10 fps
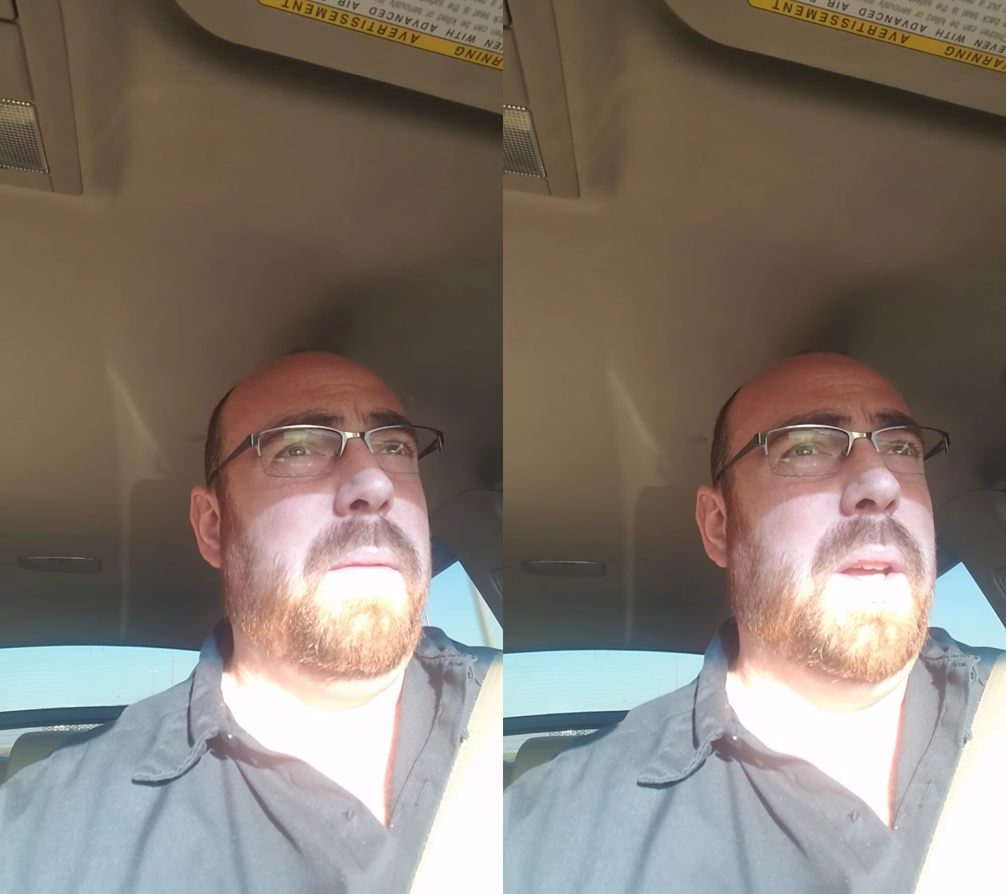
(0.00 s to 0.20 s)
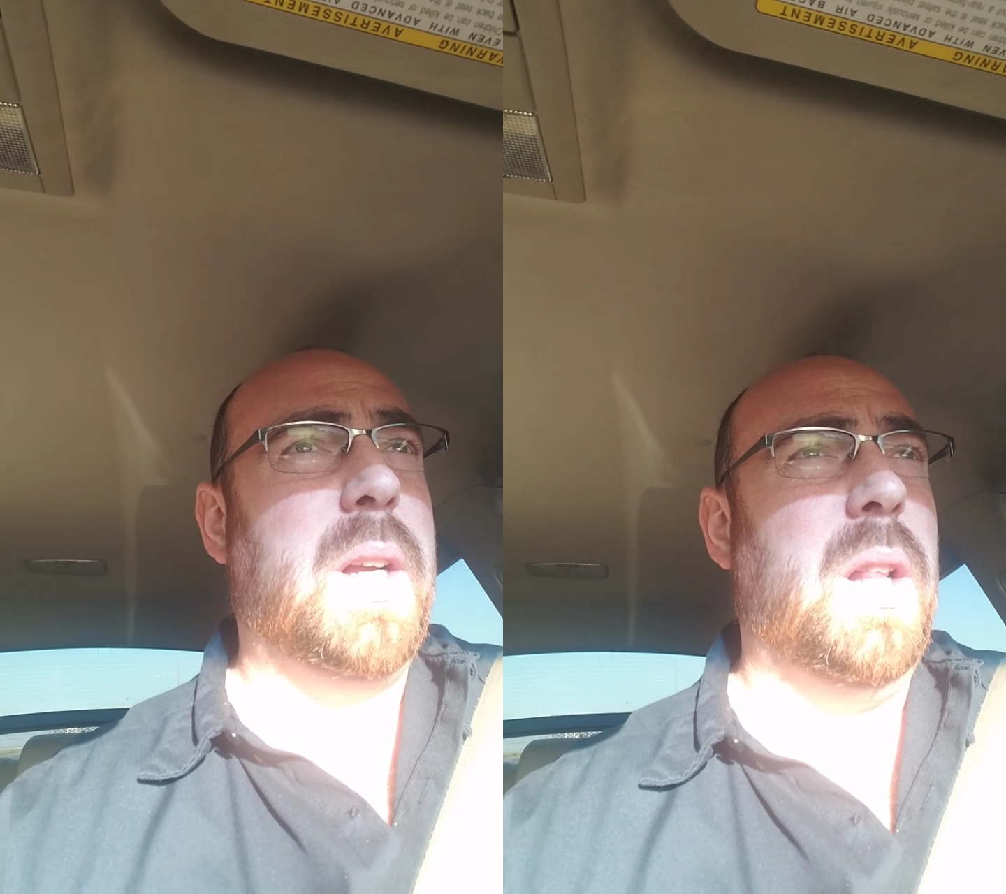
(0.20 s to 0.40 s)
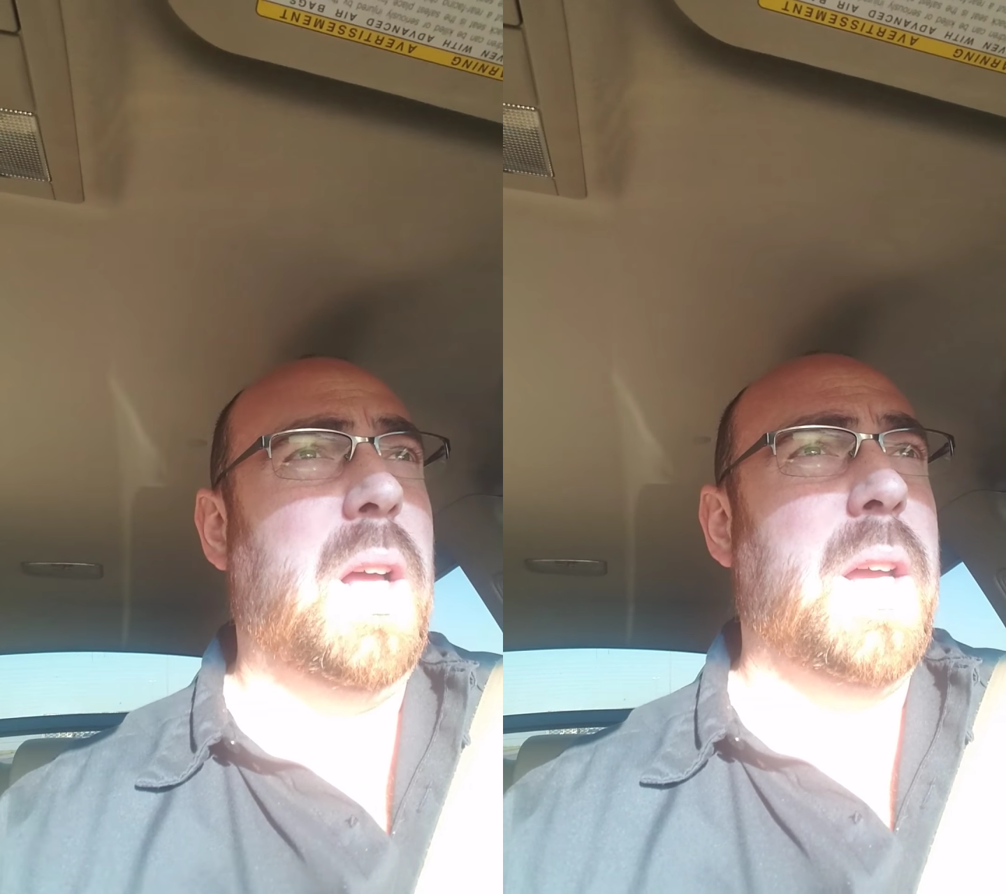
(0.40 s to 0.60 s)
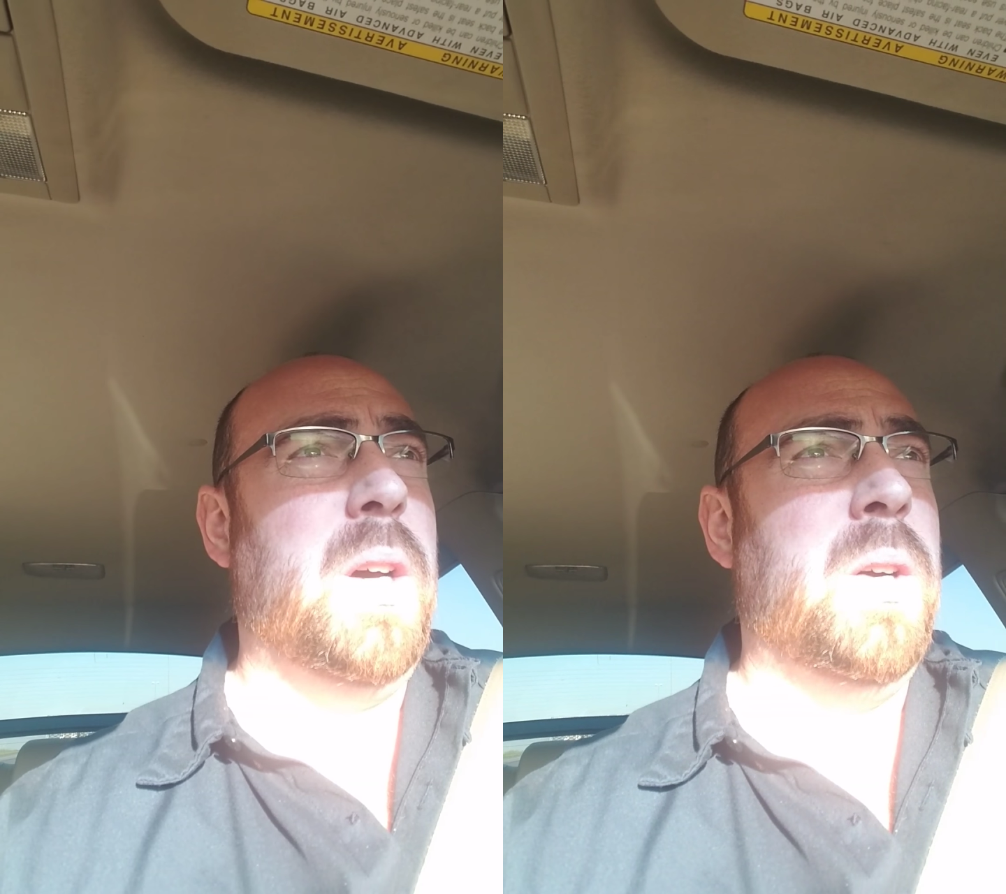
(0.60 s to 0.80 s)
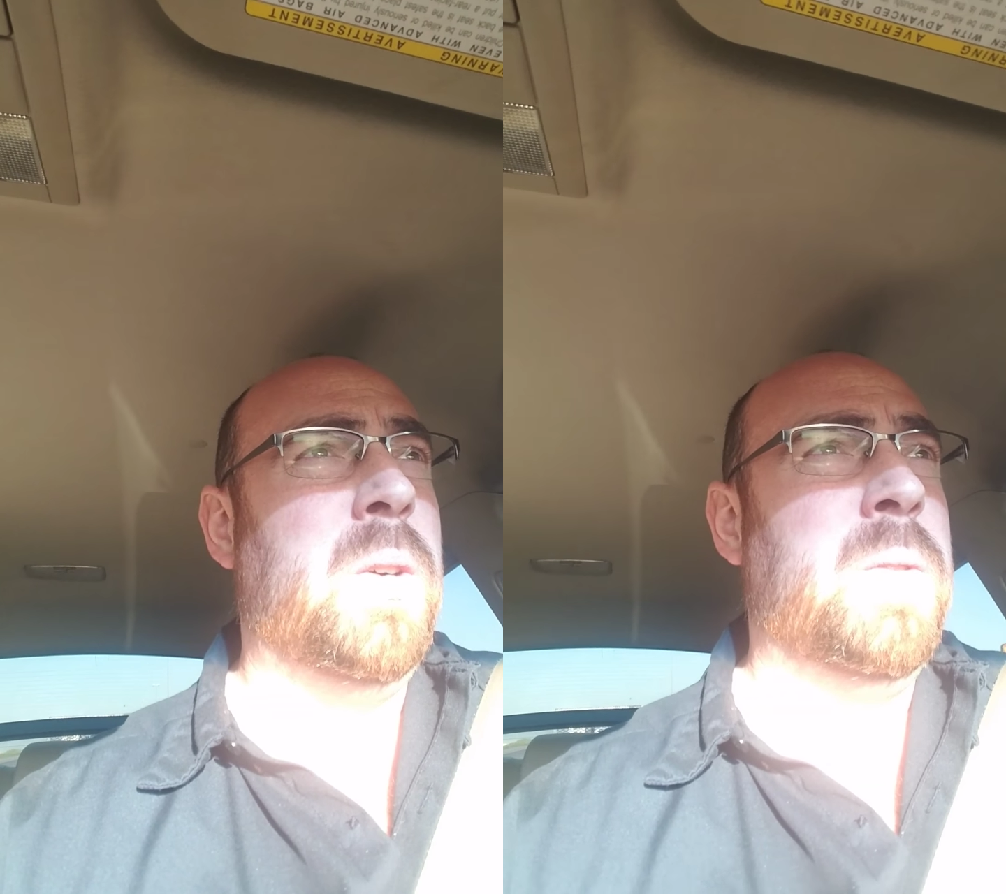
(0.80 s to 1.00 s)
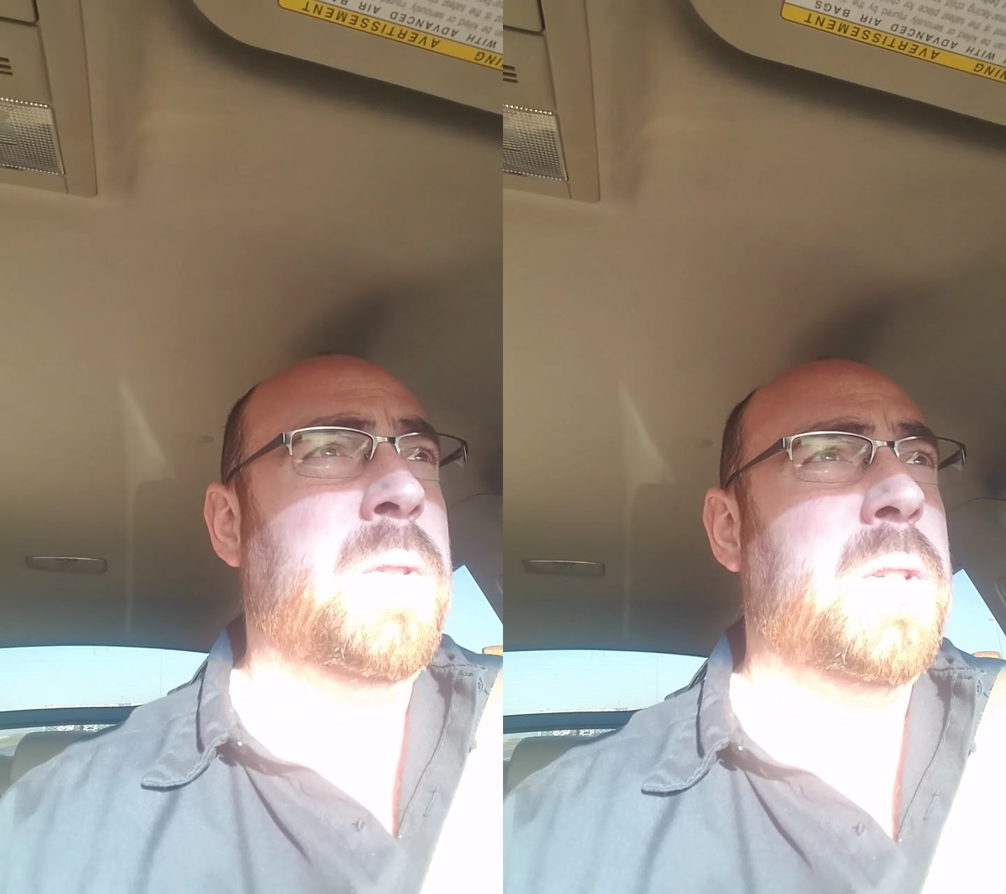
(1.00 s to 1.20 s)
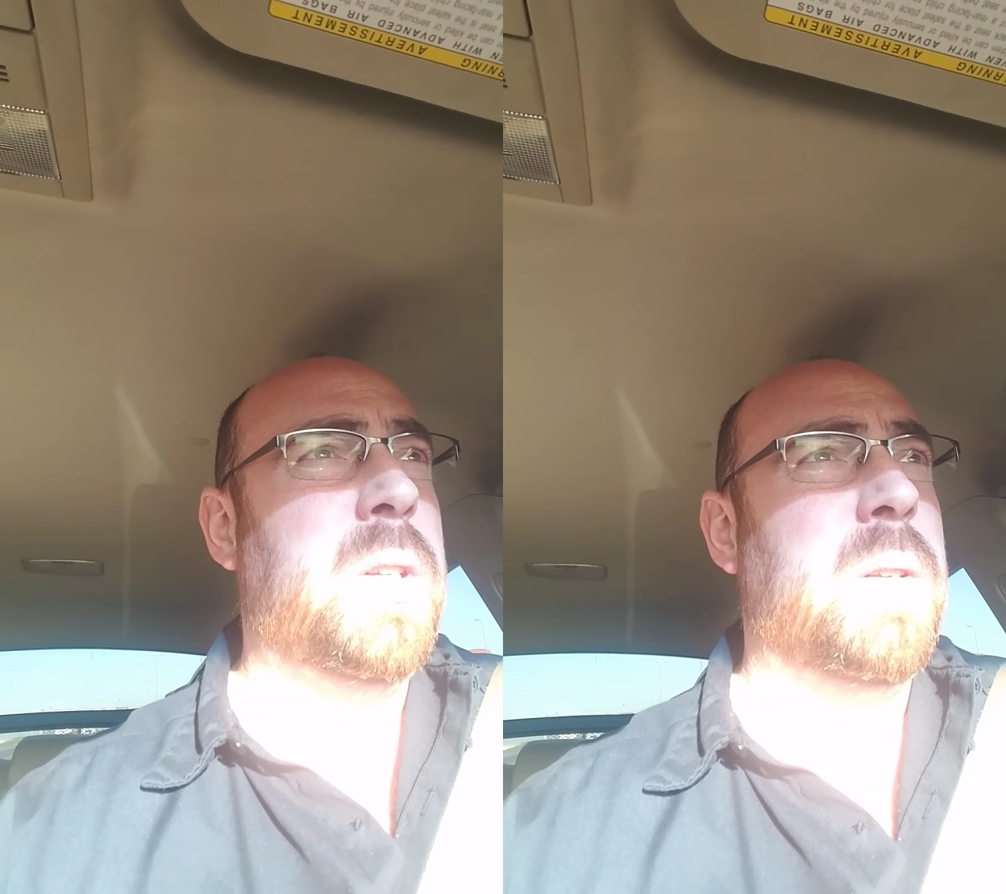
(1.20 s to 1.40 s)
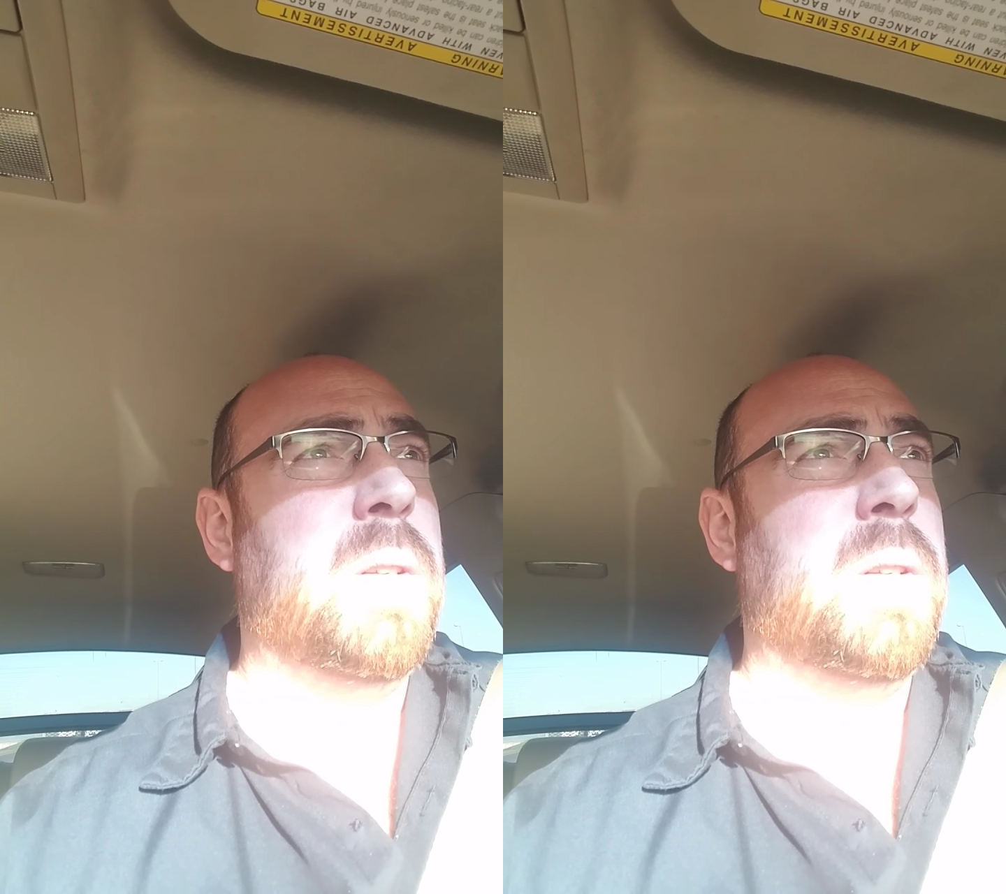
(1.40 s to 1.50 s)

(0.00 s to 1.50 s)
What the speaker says: vehicle I owned,